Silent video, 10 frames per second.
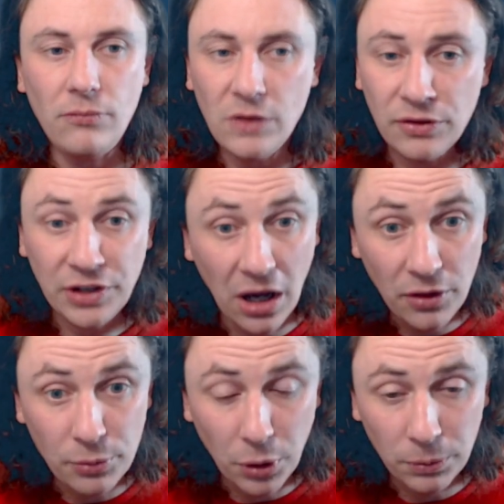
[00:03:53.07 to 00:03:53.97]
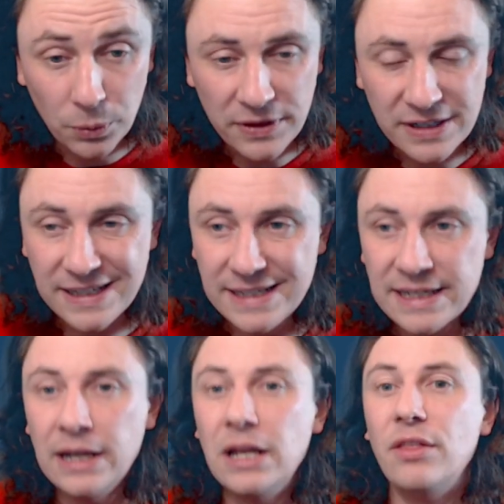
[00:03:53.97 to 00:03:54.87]
The other problem with this is
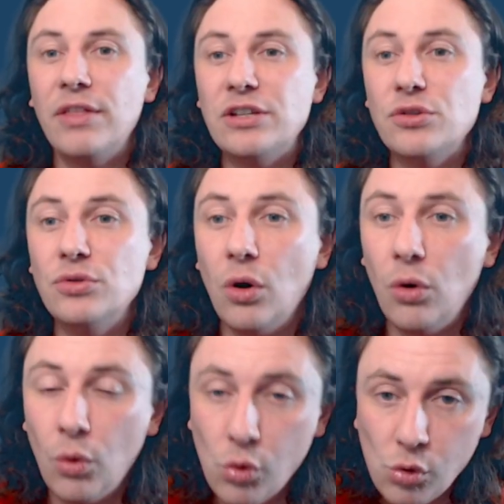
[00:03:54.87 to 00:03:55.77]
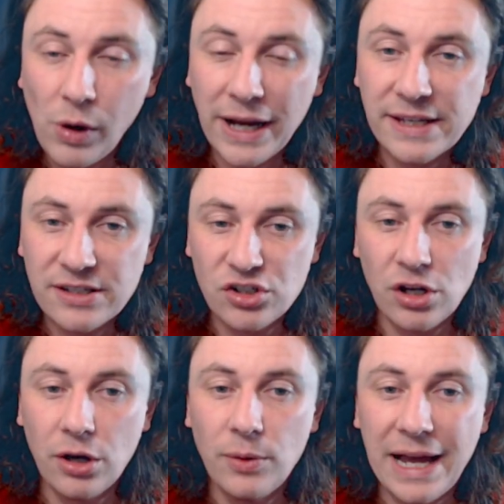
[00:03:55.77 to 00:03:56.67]
they do not always
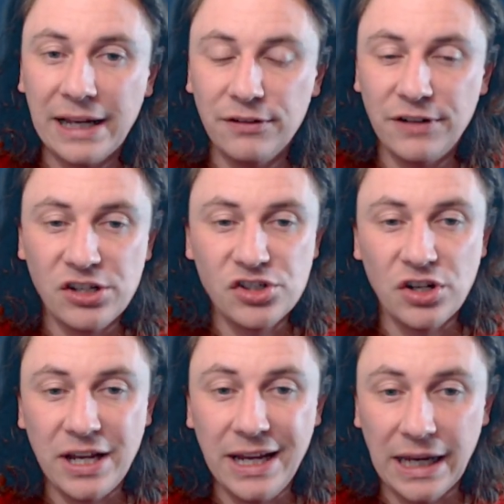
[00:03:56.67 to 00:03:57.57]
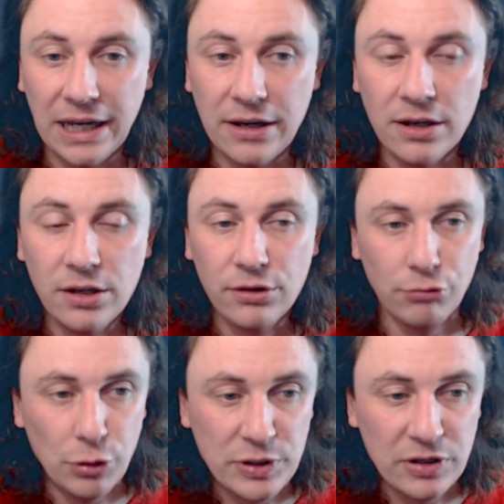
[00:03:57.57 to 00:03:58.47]
show elevation in the
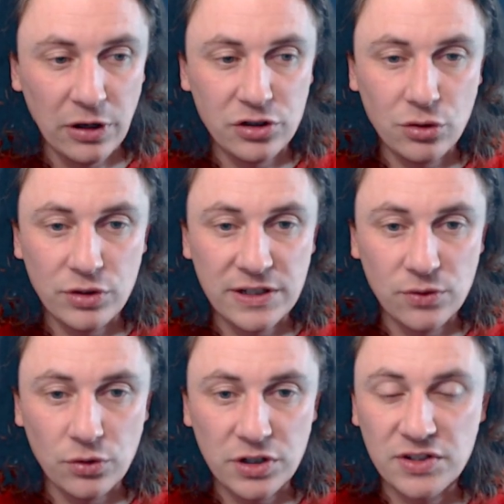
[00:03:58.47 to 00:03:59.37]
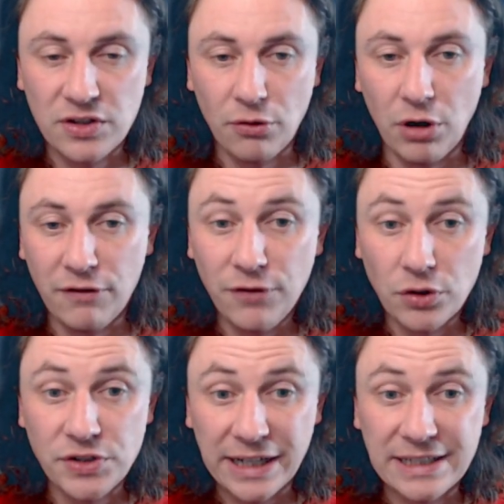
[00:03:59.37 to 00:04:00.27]
rheumatological disorders. So there are false
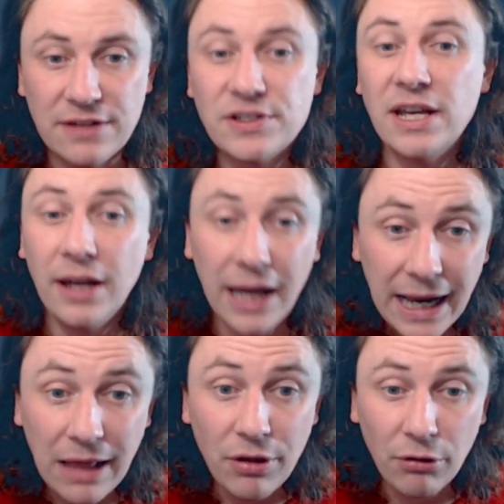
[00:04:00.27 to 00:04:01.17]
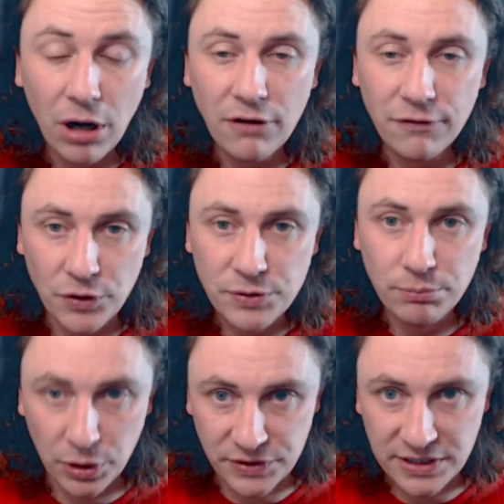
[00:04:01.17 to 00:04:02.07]
negatives and there are false
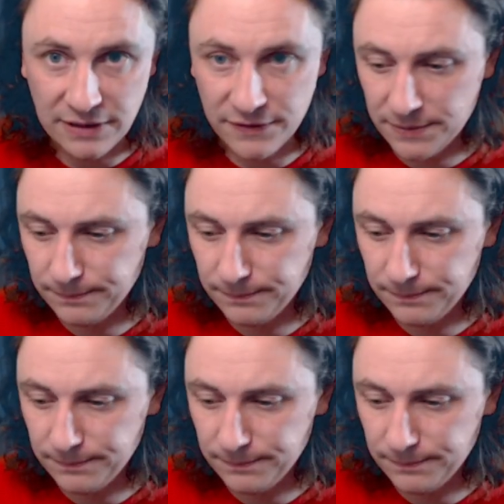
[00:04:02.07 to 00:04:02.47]
positives.